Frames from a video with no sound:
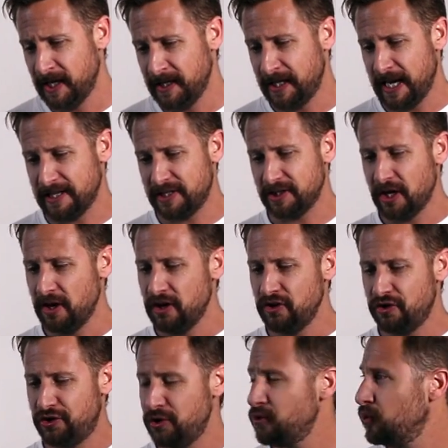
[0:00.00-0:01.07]
The guy says,
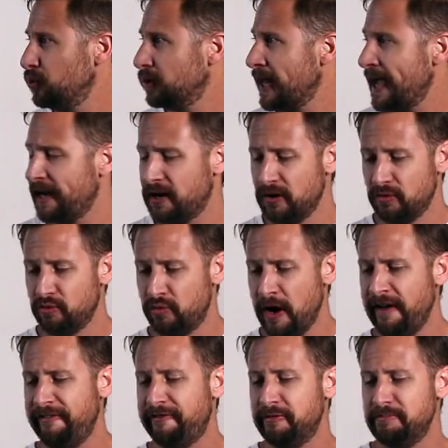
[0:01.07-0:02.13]
"Do you like
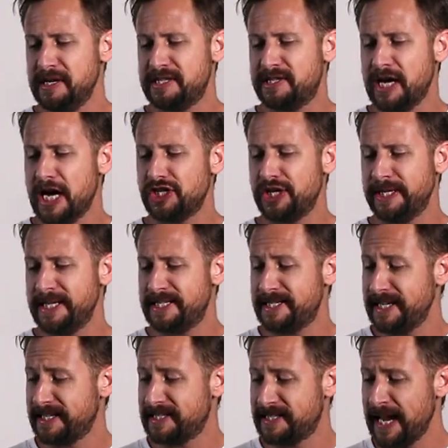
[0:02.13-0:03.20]
rough,
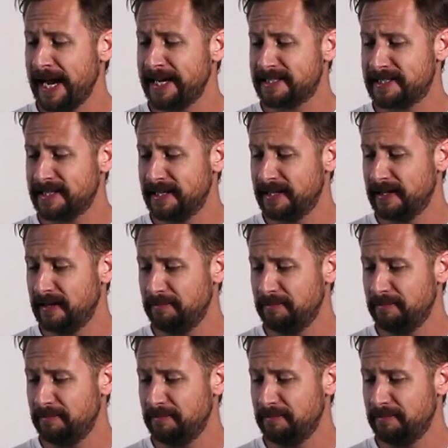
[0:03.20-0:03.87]
misogynistic sex?